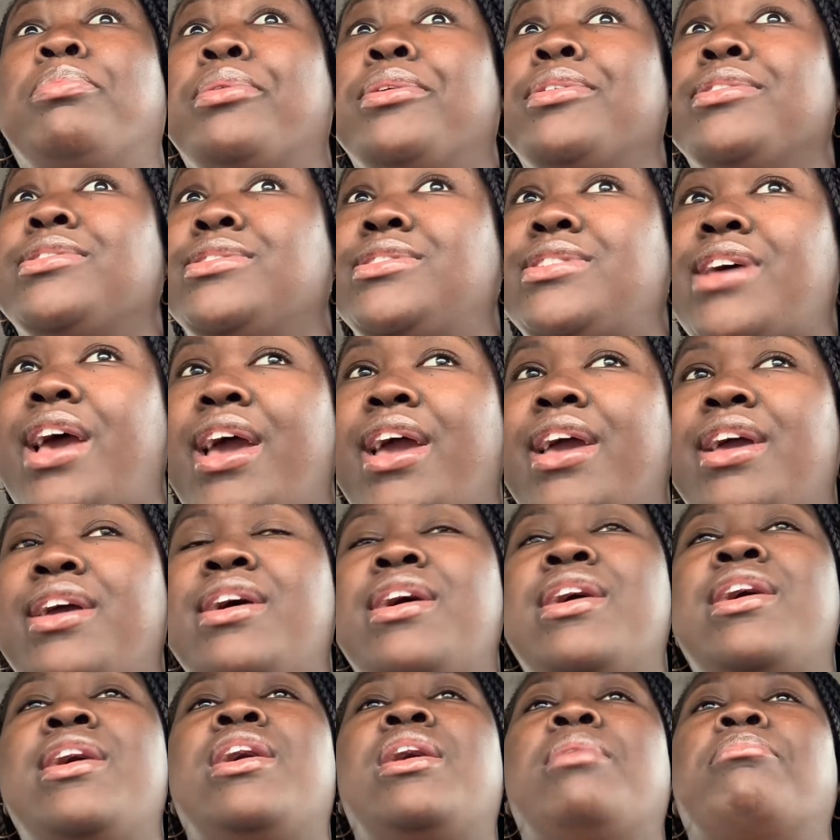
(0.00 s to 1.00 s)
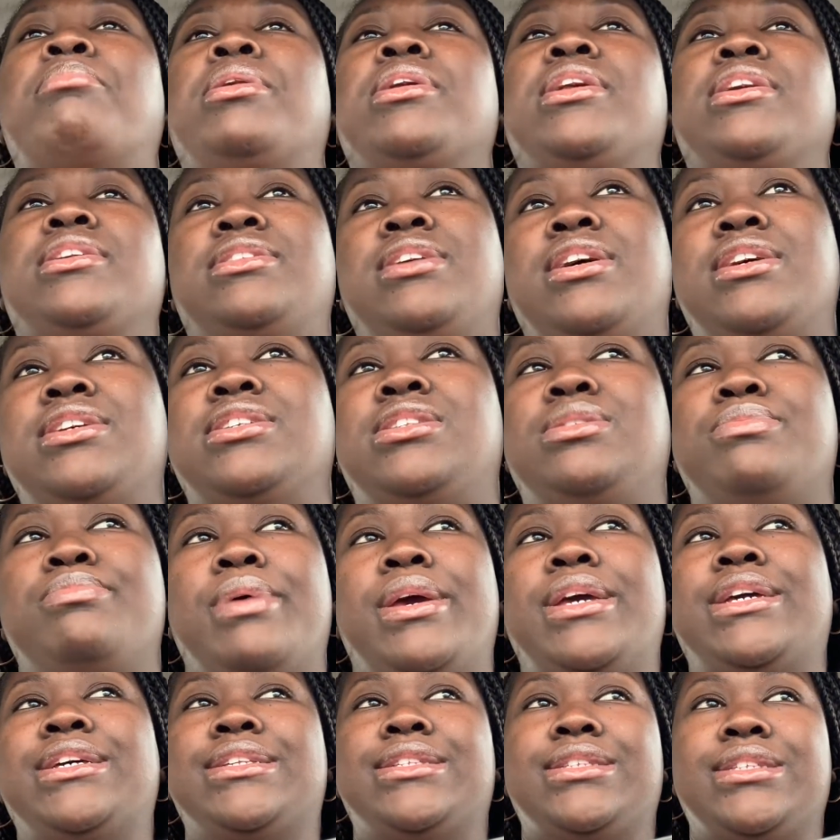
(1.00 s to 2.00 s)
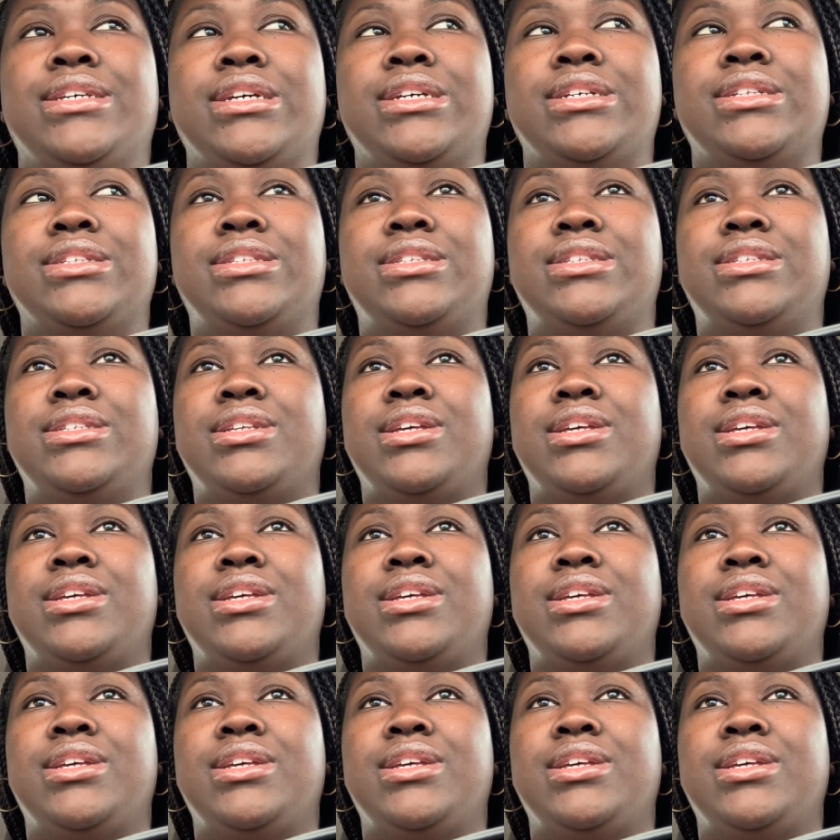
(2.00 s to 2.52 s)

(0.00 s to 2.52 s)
per se, but it does make sense.